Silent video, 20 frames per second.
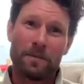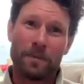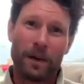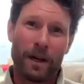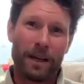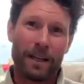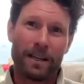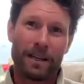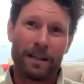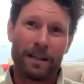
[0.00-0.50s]

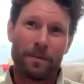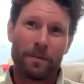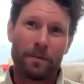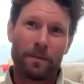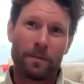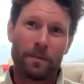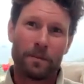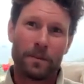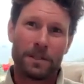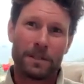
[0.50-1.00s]
But
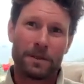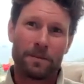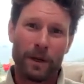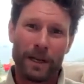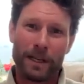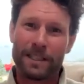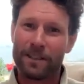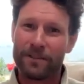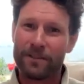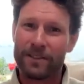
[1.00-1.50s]

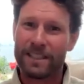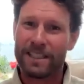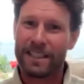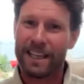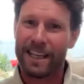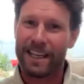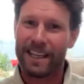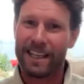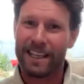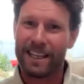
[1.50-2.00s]
perspective is key.